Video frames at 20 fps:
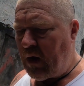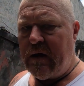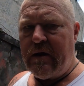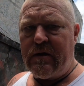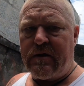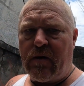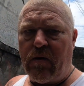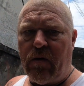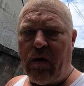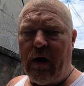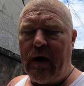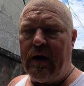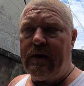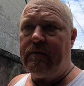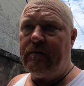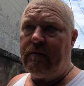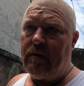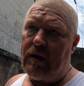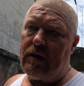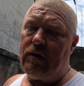It's quite,
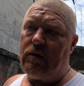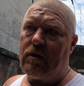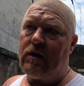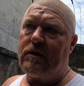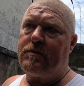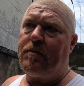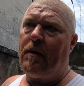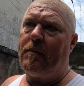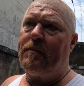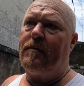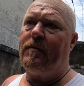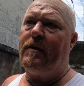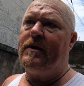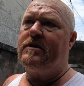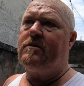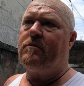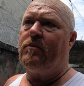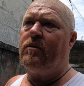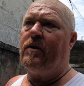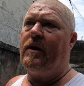look, it's probably
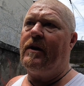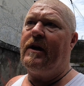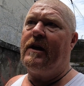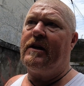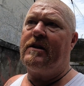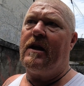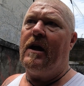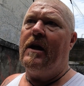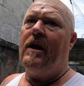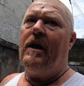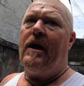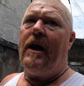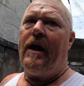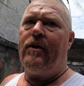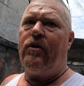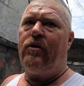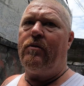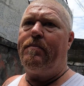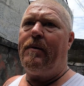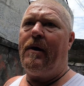reasonable and
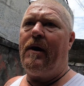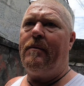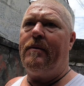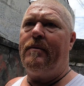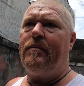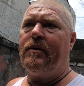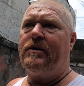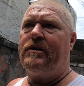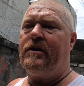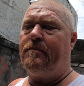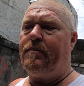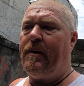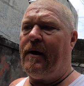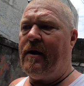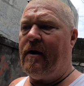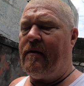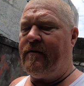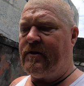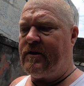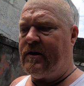on par with what you'd
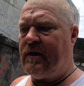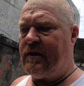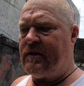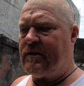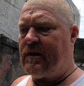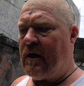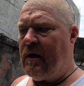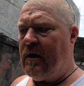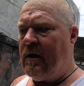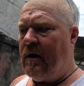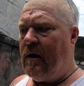pay overseas.